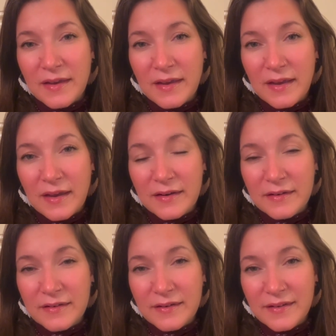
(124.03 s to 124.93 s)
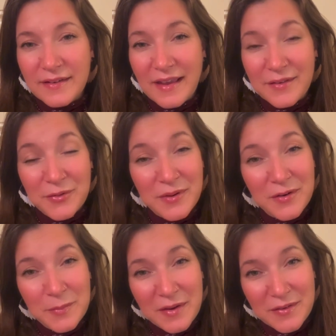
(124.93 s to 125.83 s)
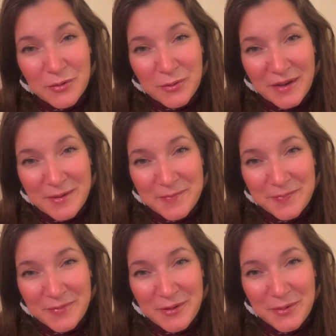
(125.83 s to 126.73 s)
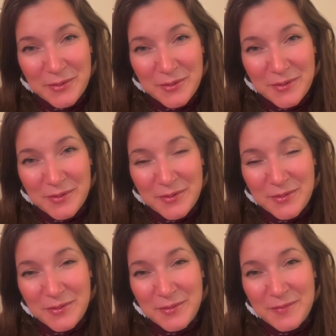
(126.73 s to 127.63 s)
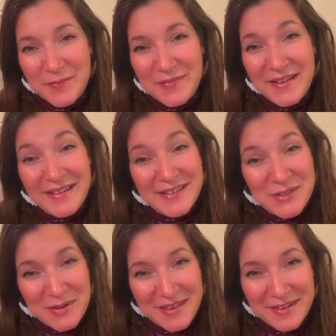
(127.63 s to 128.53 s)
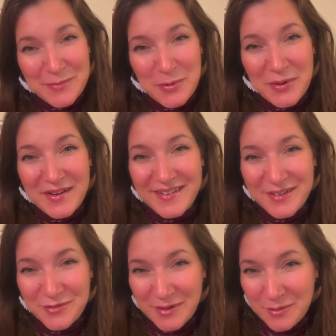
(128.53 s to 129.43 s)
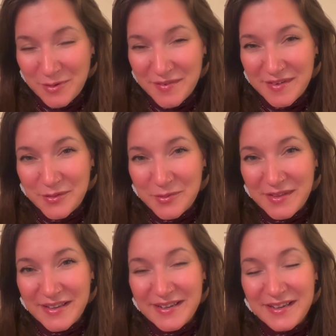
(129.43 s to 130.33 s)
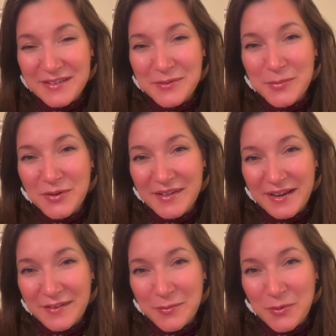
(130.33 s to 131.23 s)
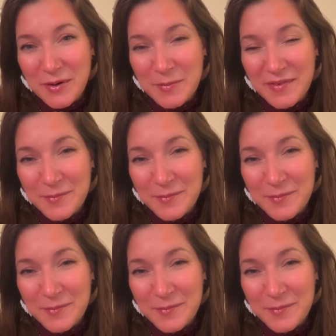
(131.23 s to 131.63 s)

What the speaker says: And yeah, so here's my story to illustrate this point of why we still really need to protect swarms.